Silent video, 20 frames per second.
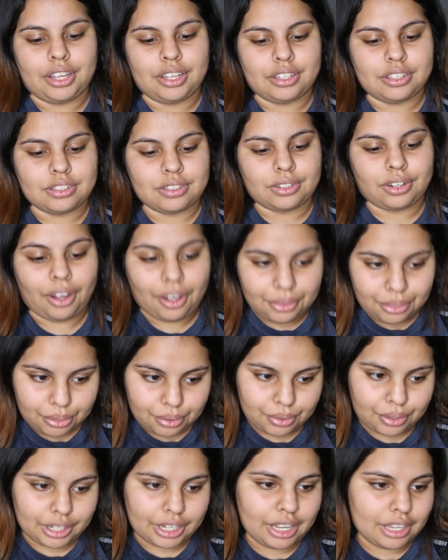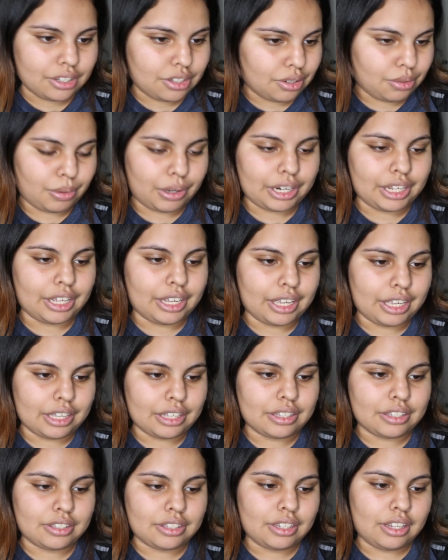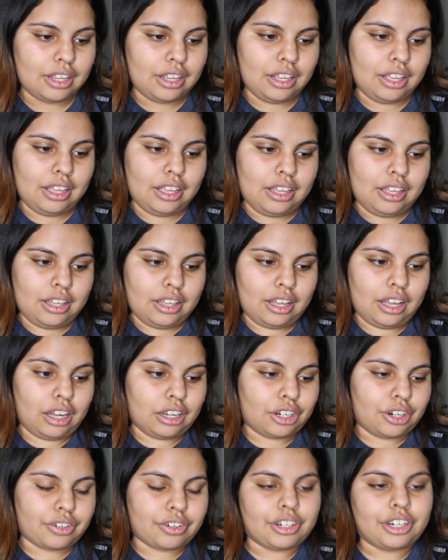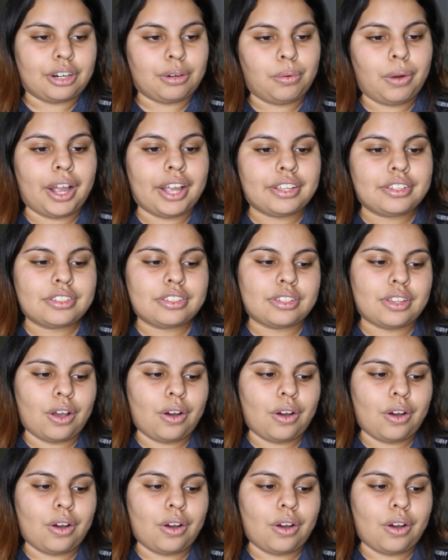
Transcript: that he's gone through to get to where he is career-wise.